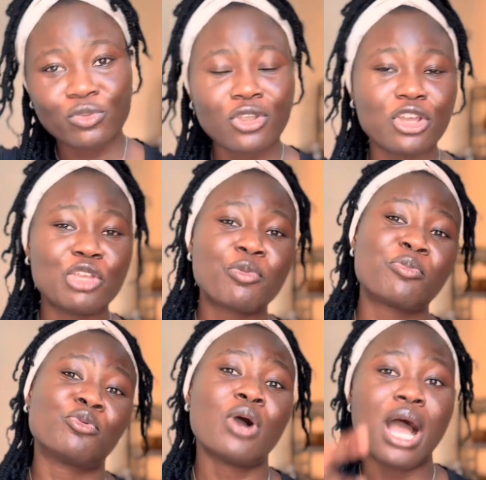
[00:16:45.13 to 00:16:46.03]
or you
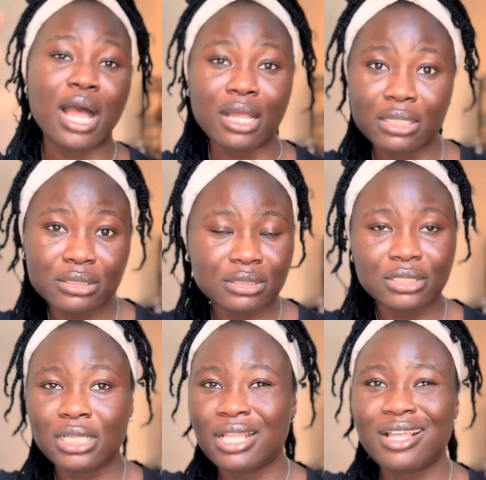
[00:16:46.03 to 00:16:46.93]
people are,
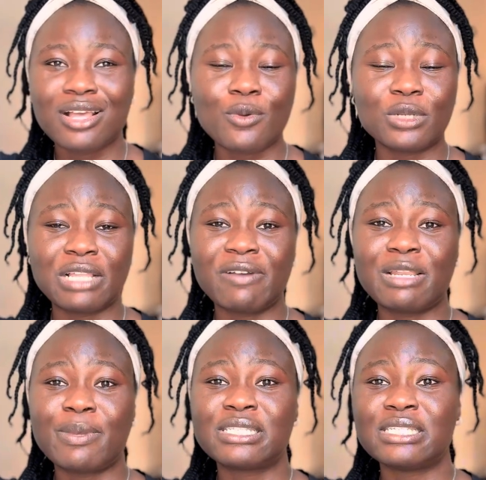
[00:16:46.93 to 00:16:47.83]
whatever
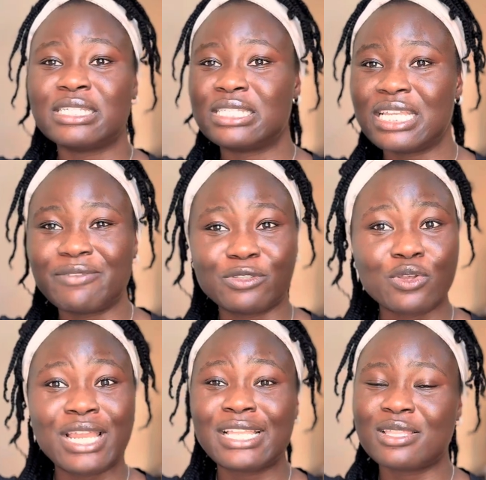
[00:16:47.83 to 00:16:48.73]
the person is saying, if it's
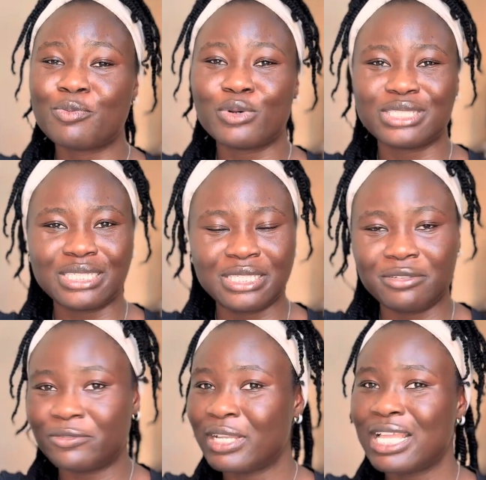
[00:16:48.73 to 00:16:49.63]
not anything
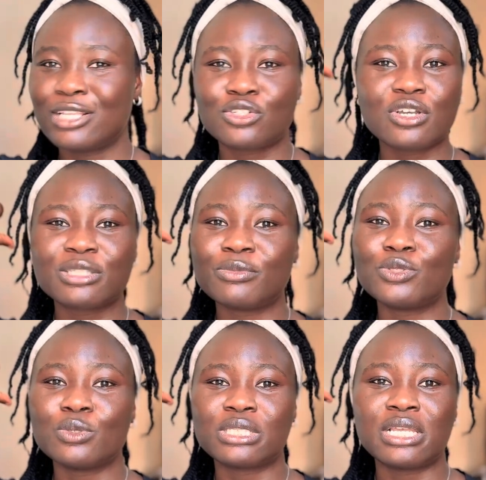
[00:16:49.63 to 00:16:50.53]
positive, trust me
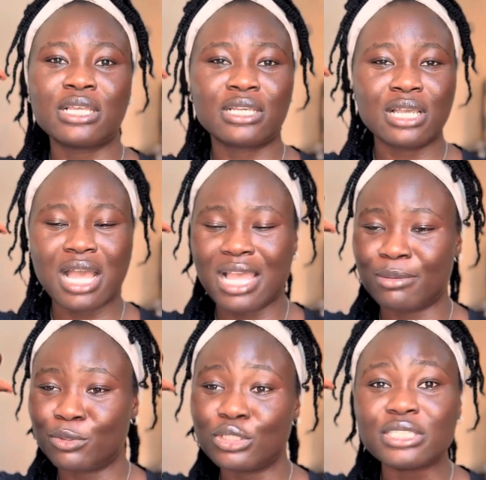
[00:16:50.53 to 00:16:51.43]
to say, I
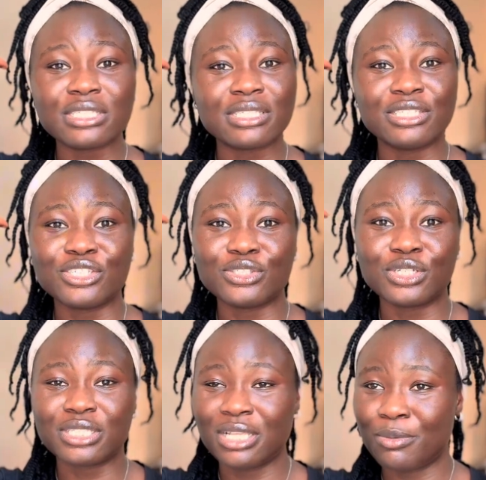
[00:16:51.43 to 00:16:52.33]
am not this in
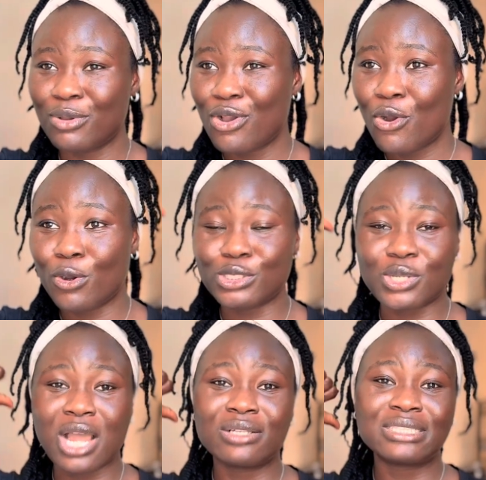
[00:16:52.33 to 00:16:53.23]
Jesus' name, or to
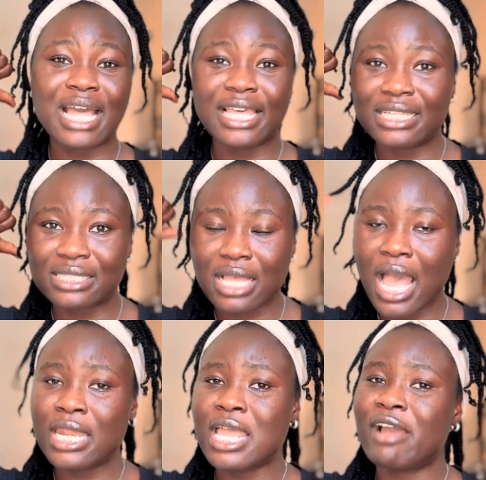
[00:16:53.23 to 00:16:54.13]
counter it.
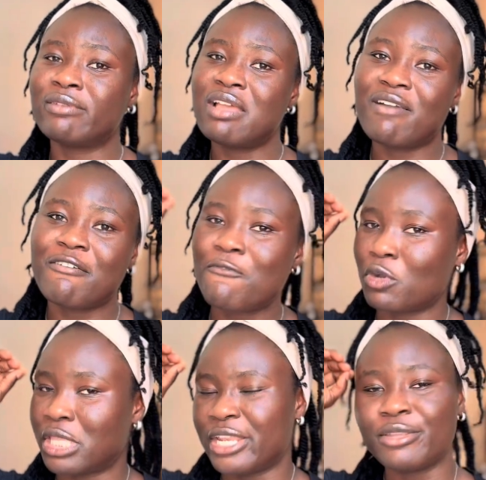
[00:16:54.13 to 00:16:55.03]
And I have never
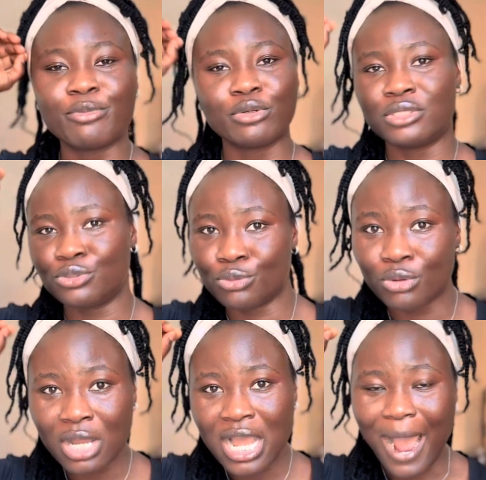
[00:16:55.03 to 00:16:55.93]
fought anybody.
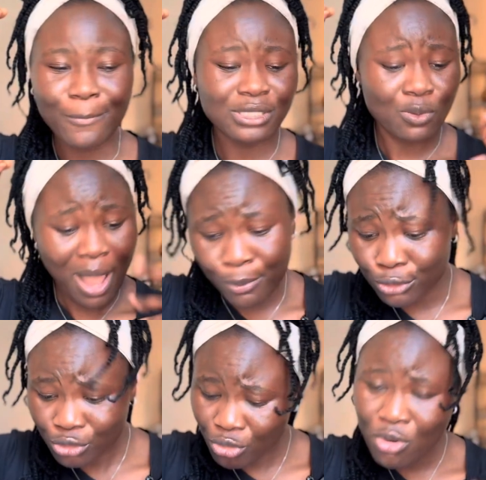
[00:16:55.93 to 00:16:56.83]
I'm not saying, why
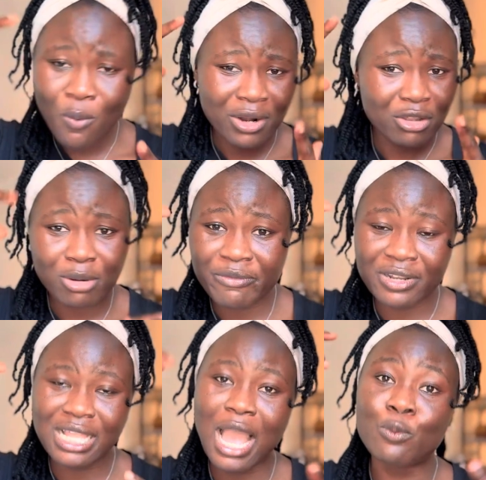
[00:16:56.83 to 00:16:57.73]
would you? We're not going to be
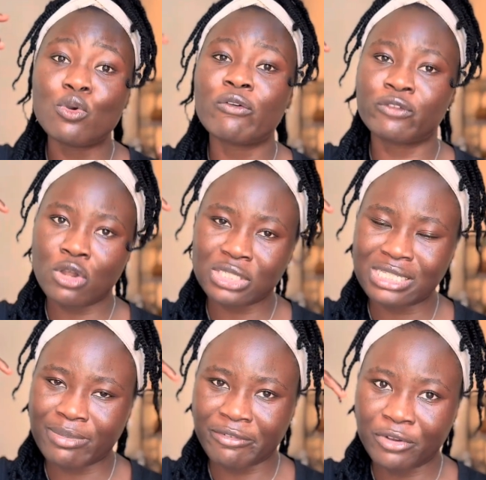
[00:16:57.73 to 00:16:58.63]
friends. Of course,
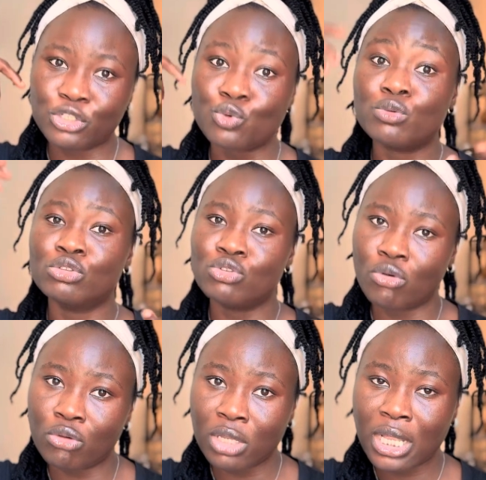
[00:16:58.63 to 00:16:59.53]
as my friend, you will
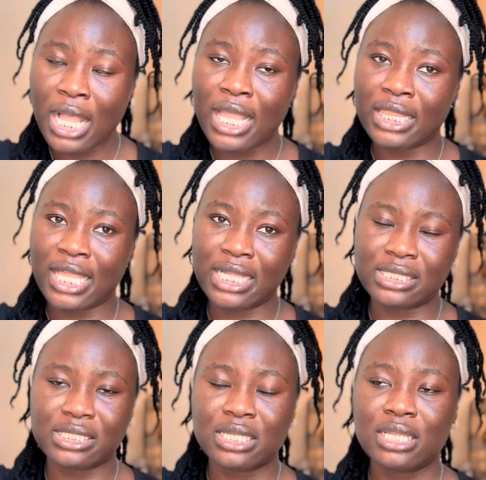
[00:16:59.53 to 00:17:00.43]
know
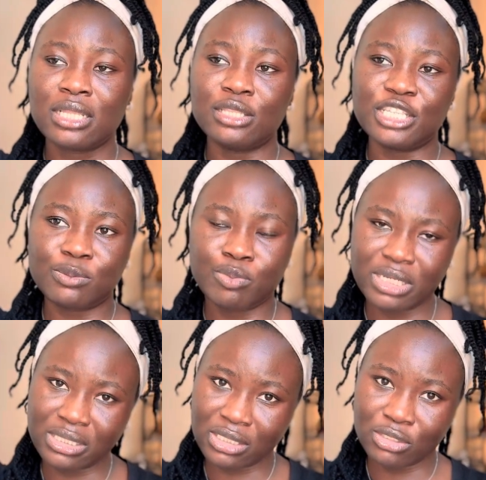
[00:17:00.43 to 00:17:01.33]
that this
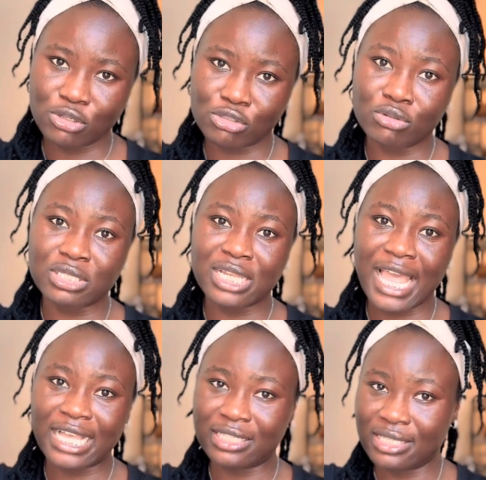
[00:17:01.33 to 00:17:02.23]
person does not
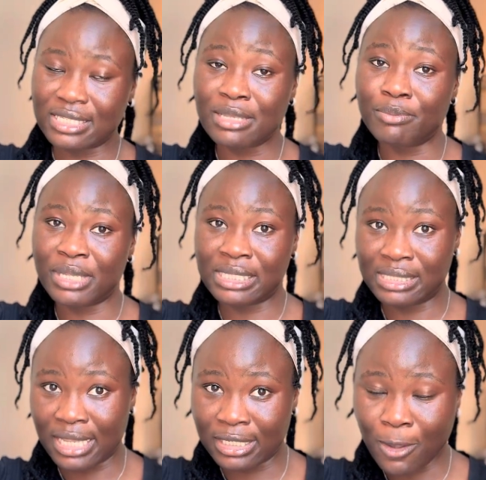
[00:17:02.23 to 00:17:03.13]
like this thing being
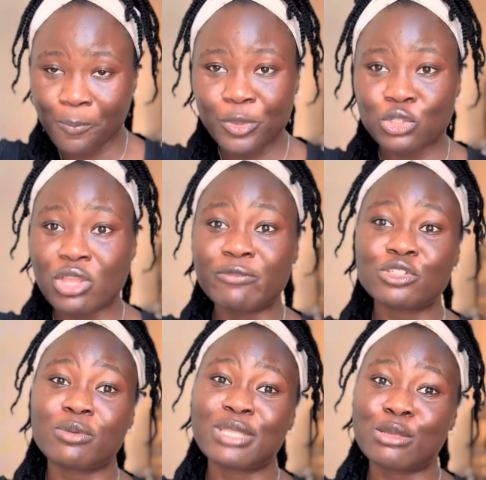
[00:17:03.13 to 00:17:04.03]
said. So even
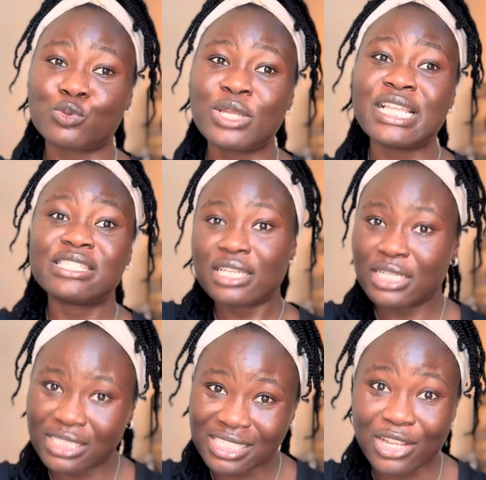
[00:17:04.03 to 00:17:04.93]
sometimes when they say
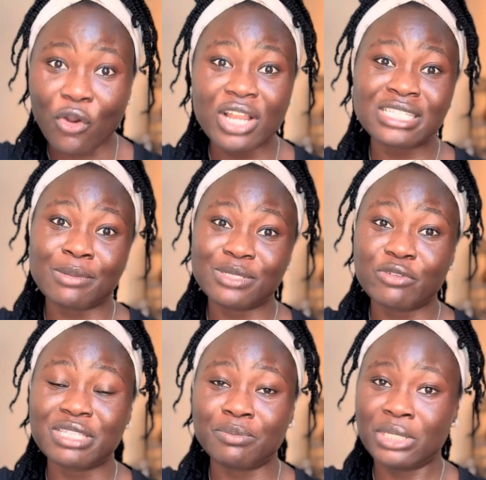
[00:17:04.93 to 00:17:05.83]
this they correct
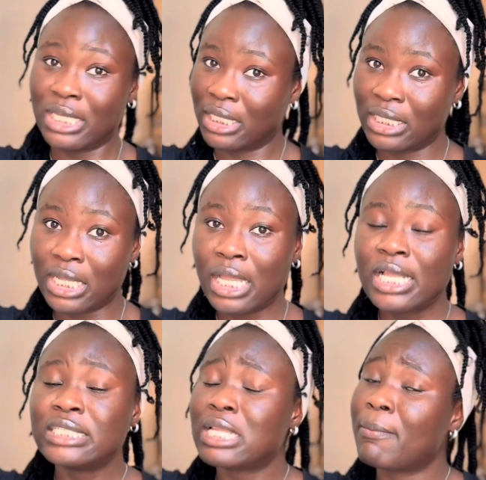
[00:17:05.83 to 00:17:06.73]
themselves immediately.
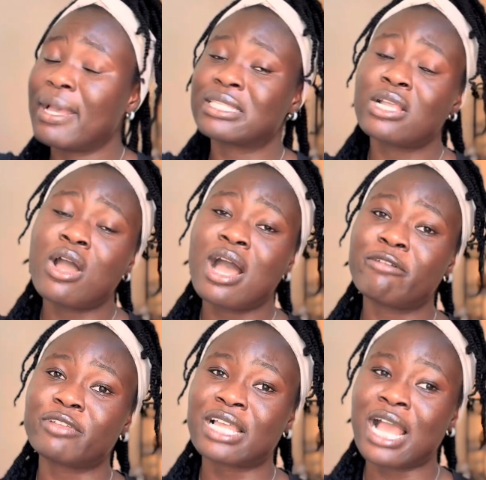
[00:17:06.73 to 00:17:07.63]
They might now
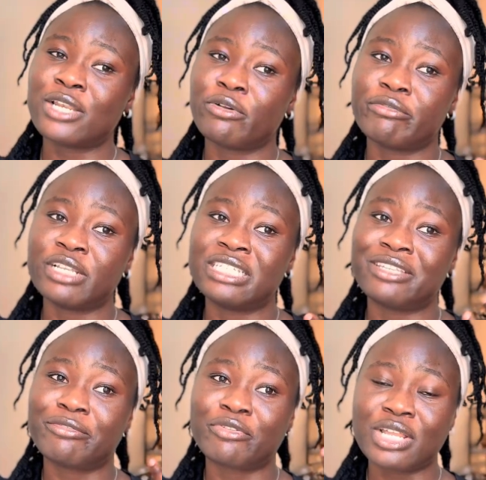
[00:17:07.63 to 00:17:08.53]
have a
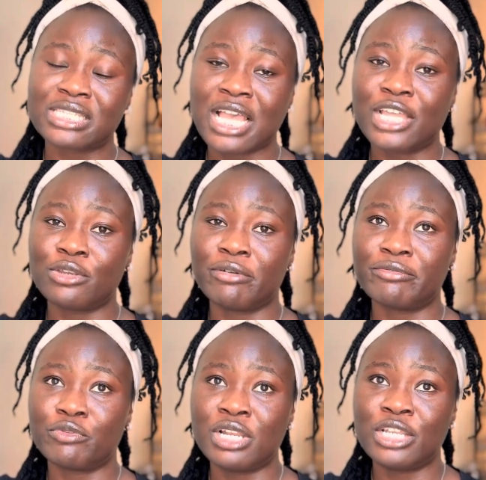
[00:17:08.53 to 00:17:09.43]
different kind of
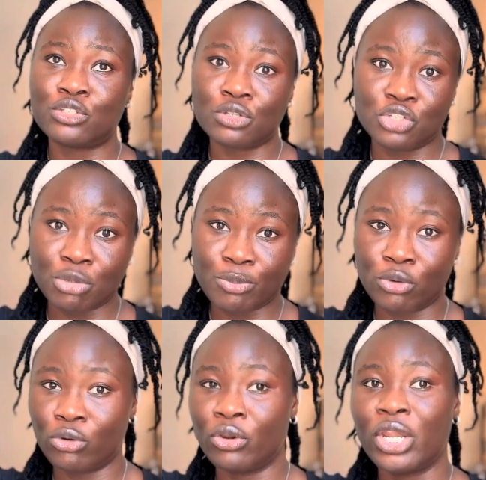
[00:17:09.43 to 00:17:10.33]
relationship
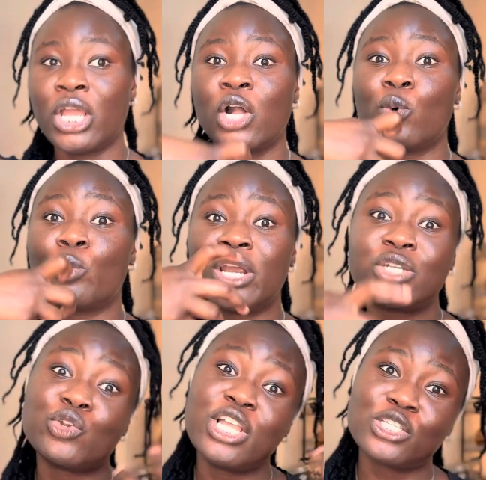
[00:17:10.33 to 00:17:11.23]
or
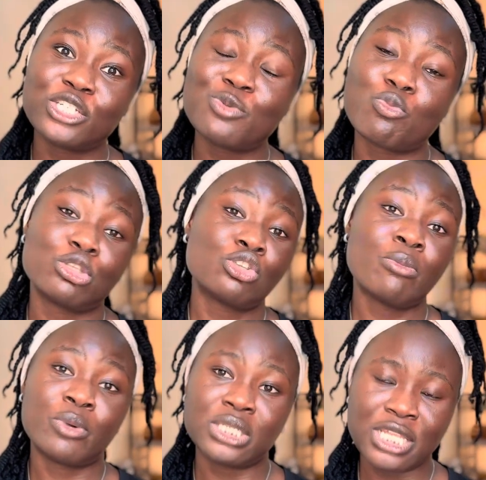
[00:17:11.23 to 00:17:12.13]
word relationship with
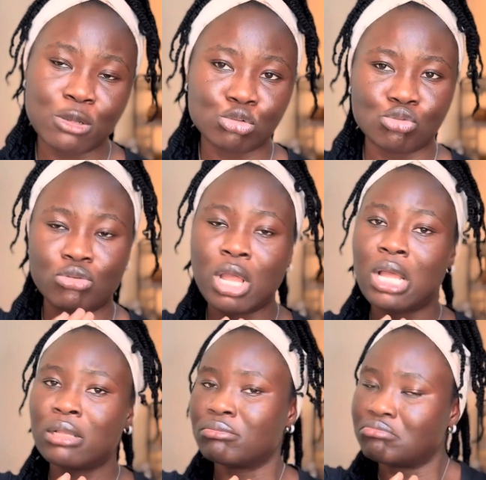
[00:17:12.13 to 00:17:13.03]
somebody else. So
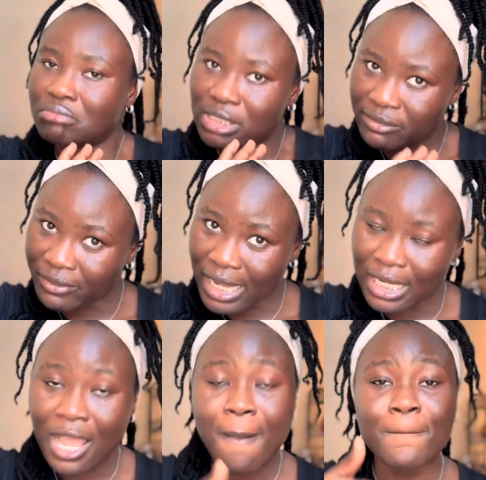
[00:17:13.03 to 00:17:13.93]
it's
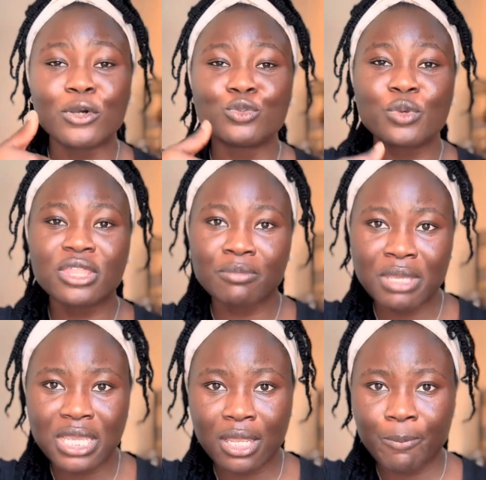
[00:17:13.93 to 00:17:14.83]
fine. But with
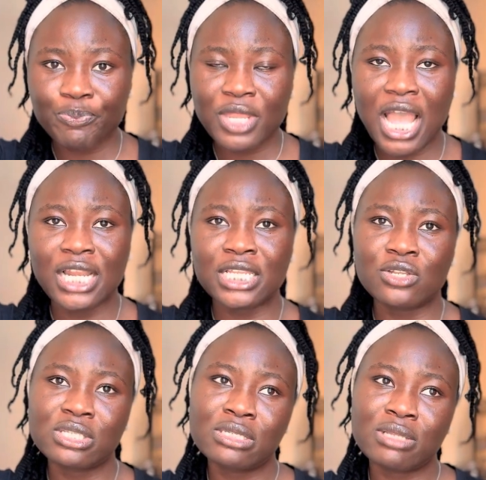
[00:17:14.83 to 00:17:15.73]
me, and
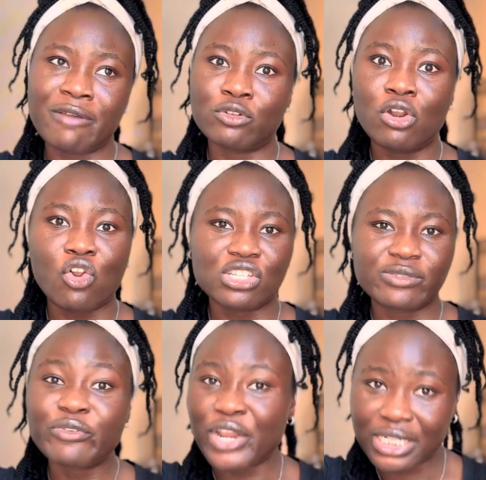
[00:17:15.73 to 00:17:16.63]
I've not
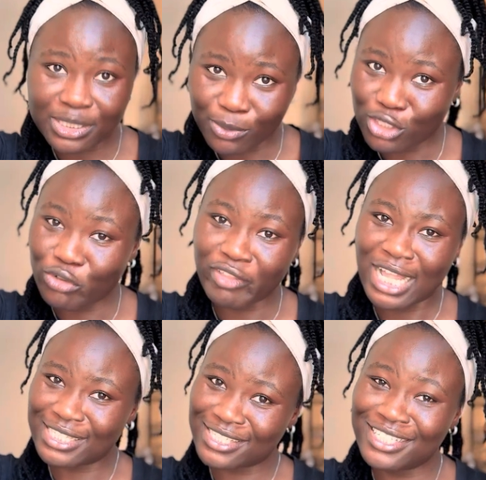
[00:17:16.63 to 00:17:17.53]
lost friends because of that.